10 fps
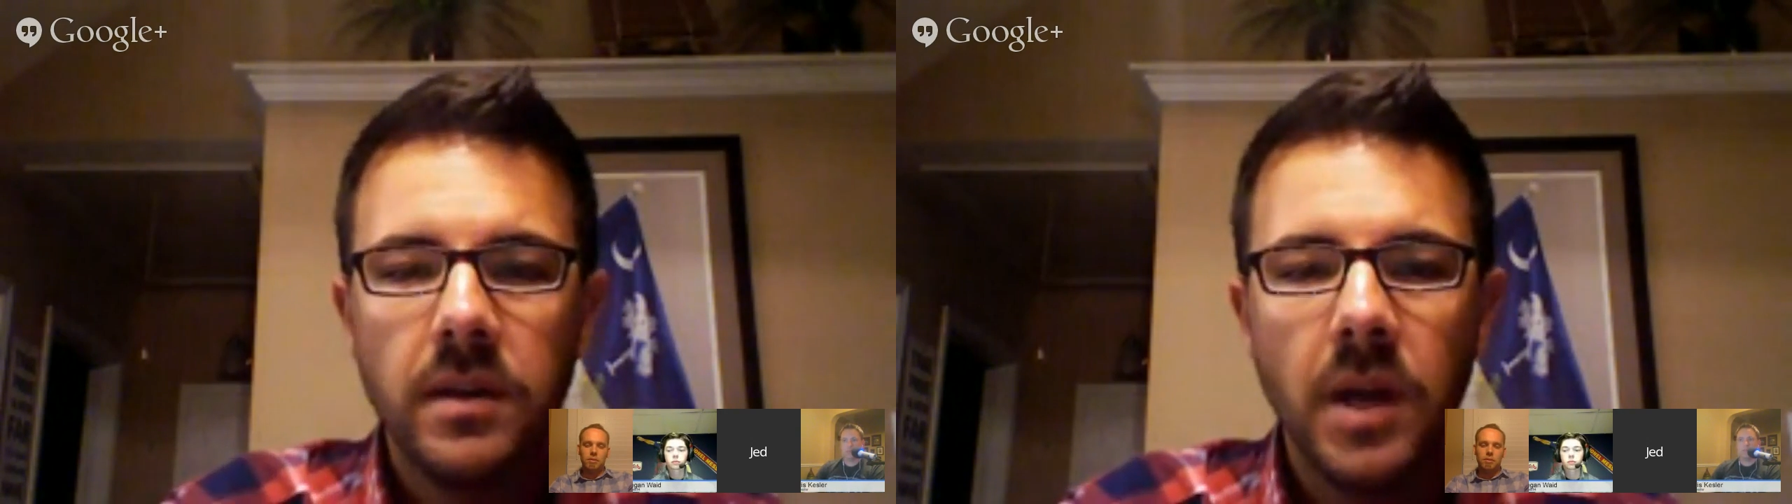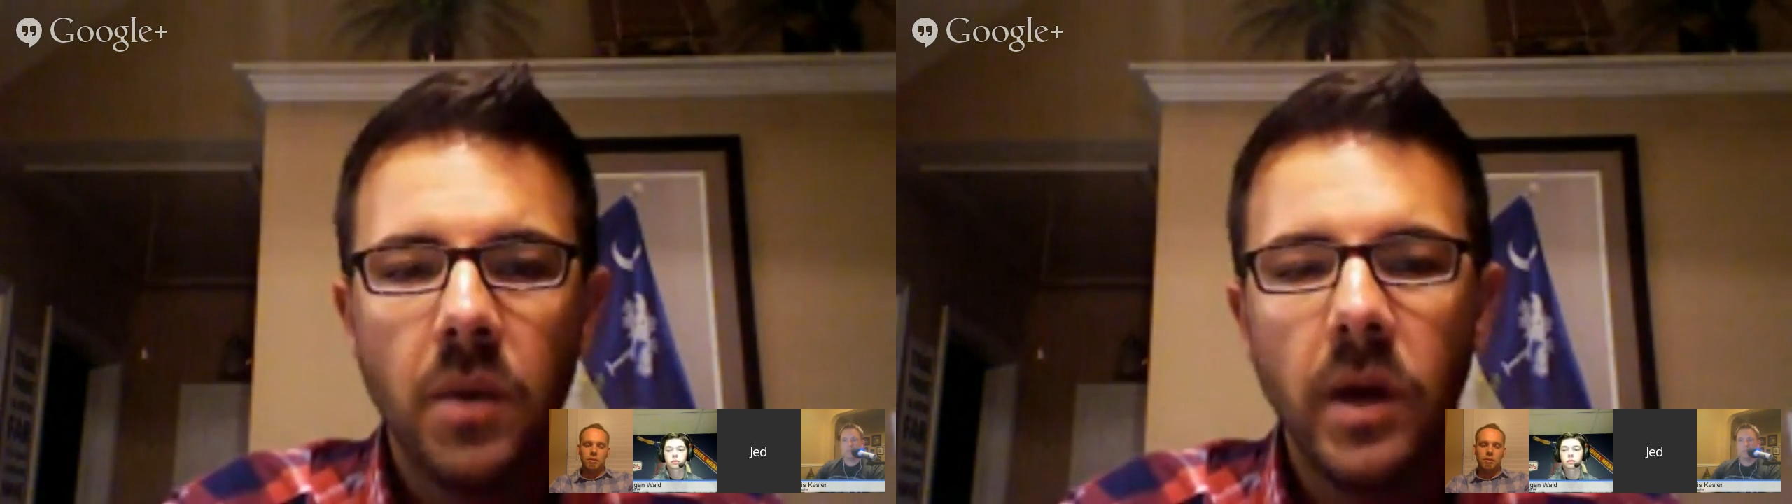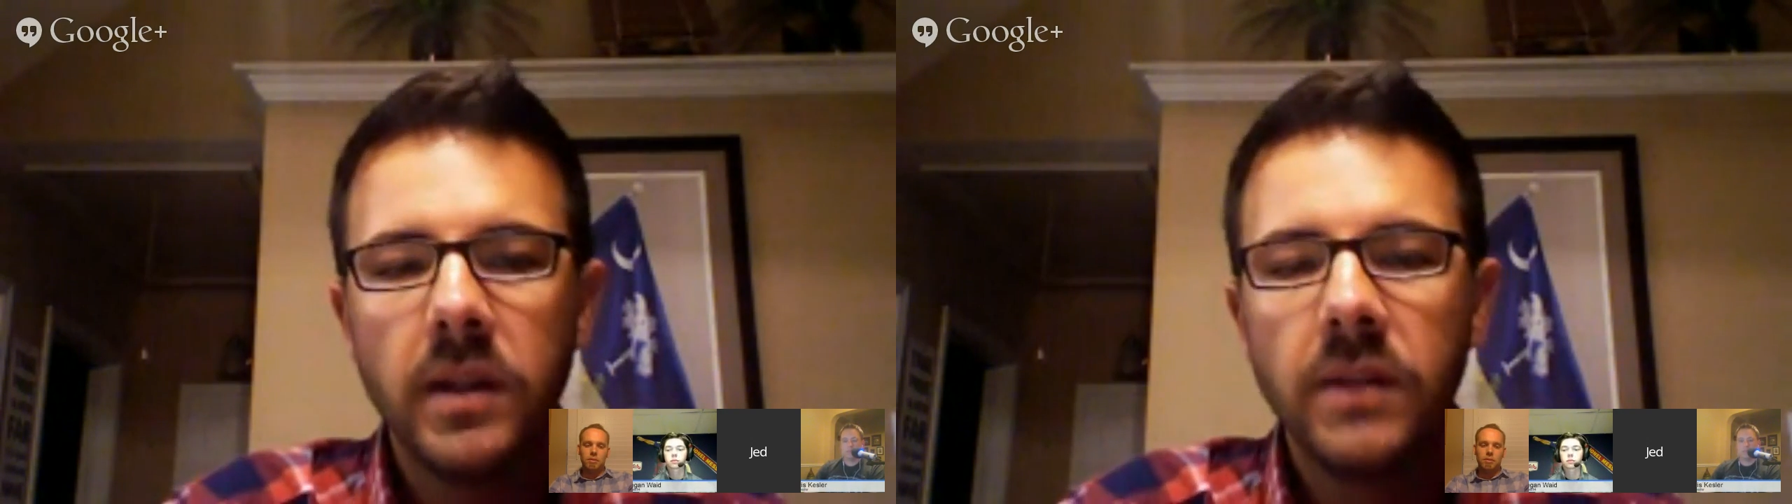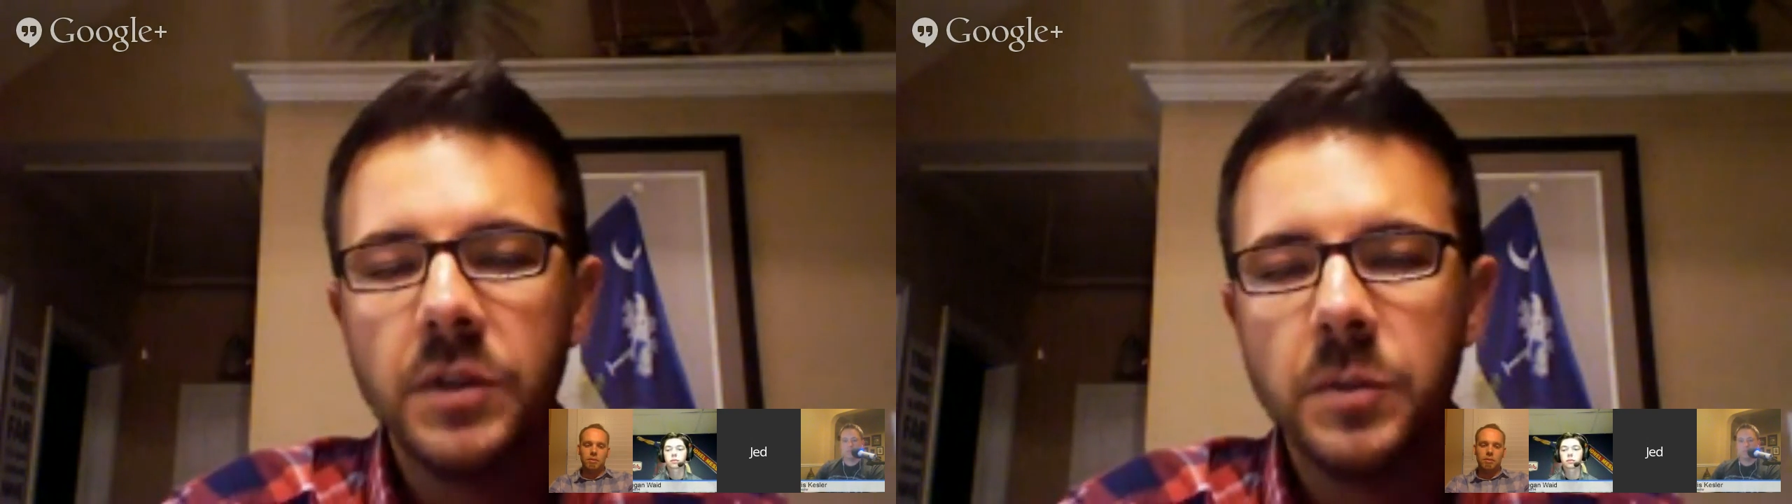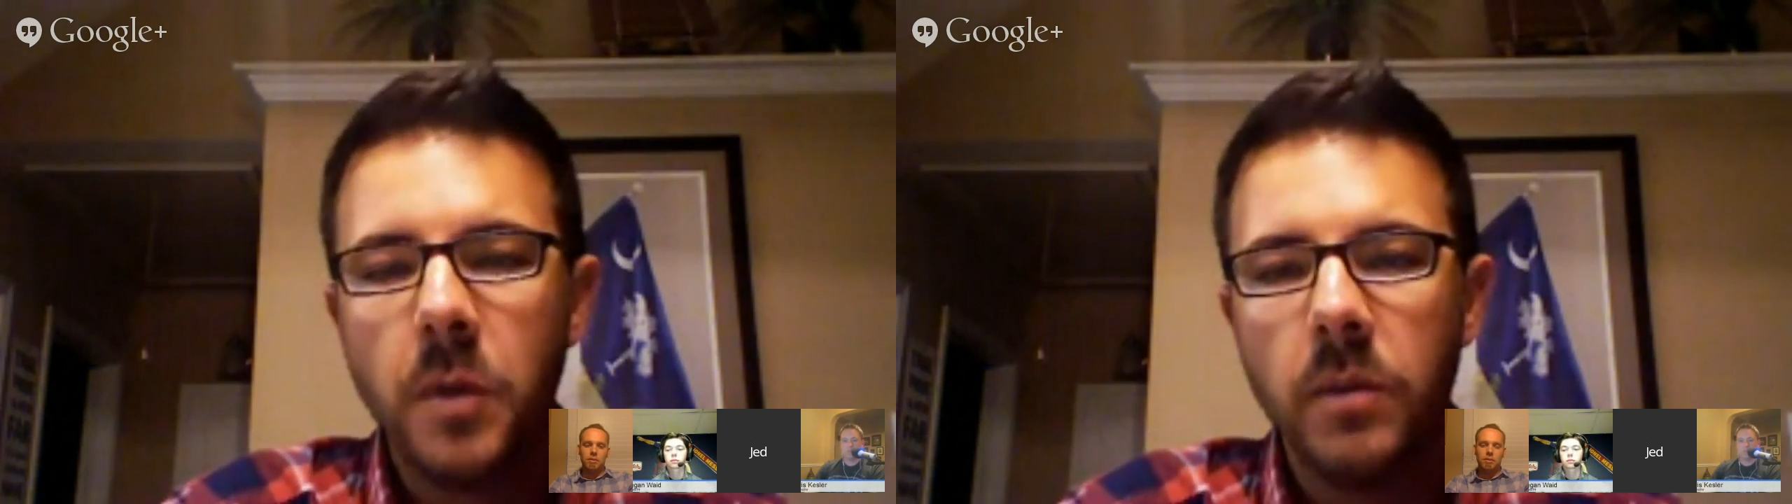Now, where I live
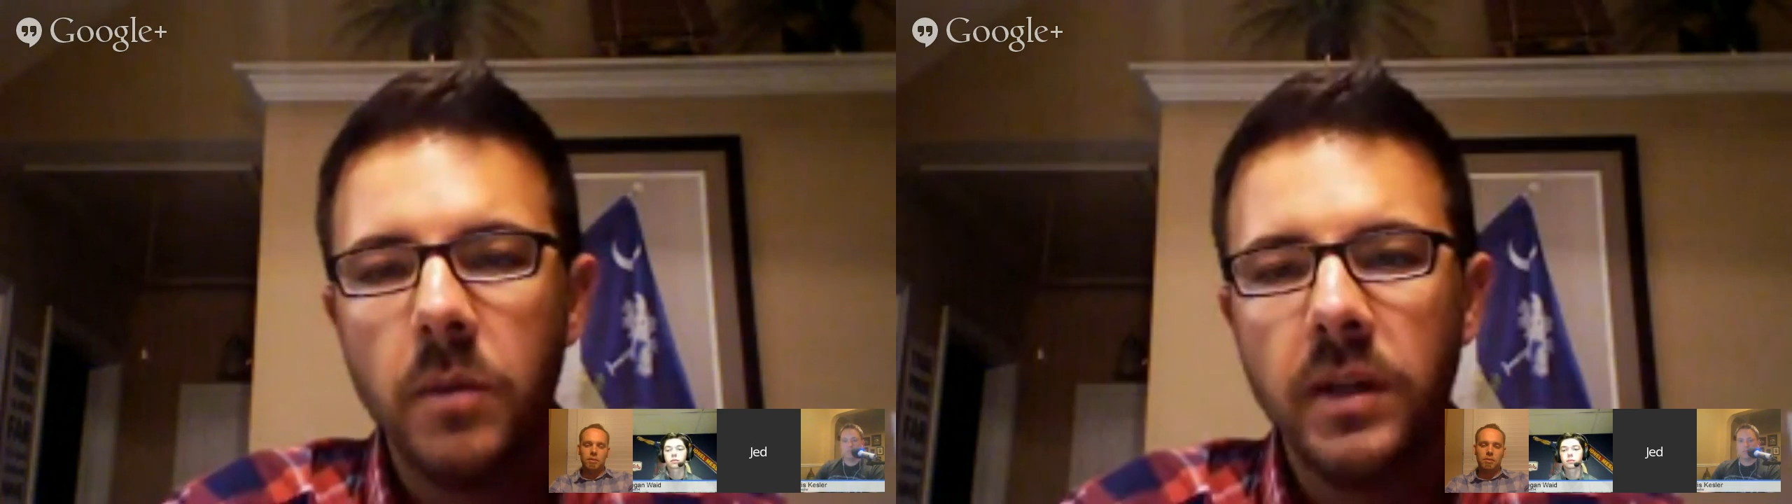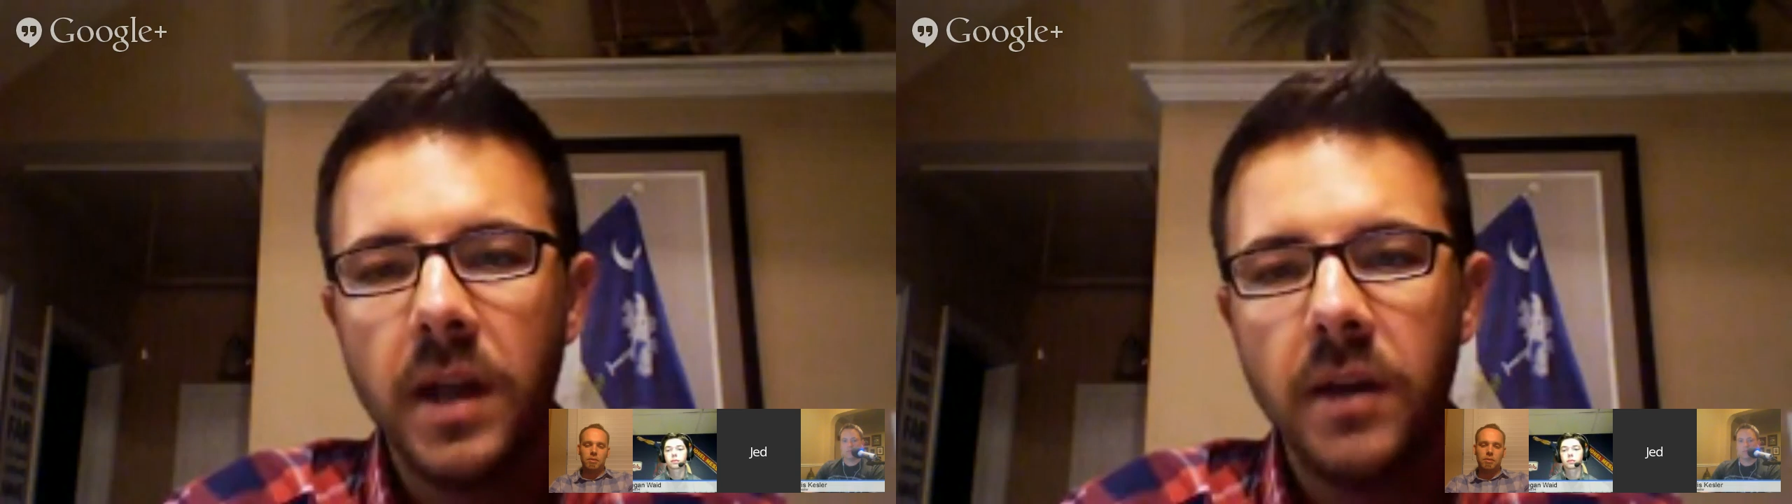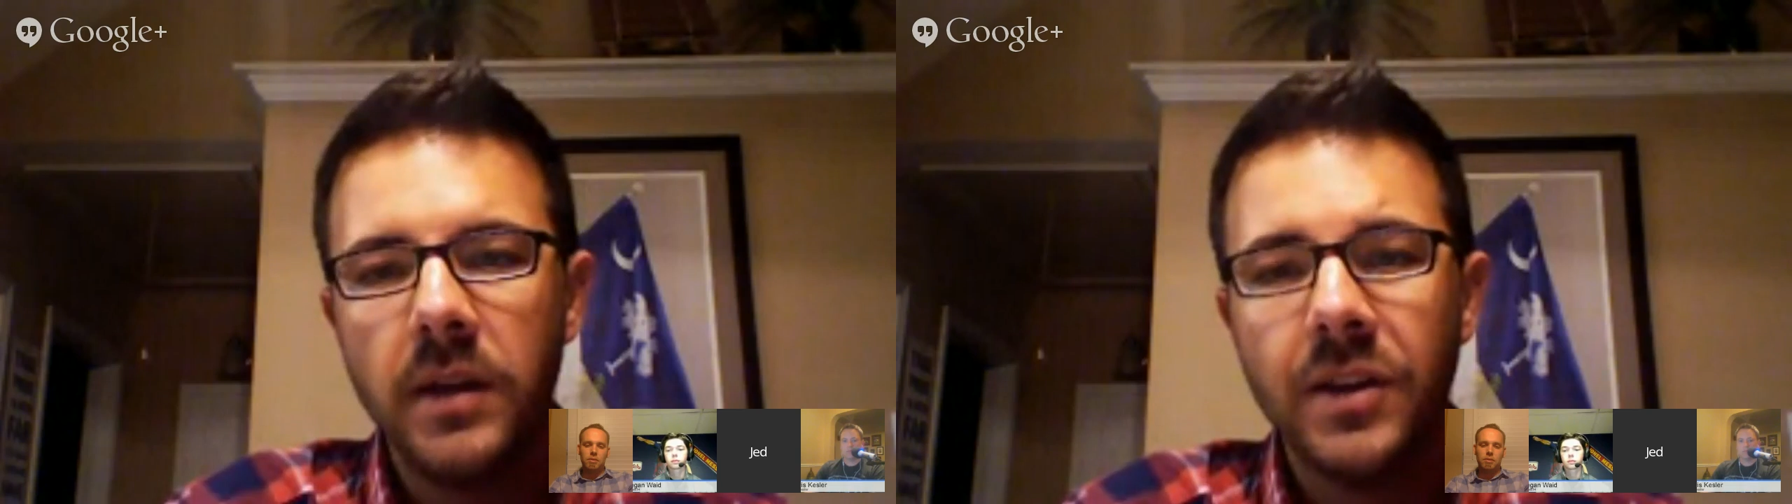in Spartanburg County,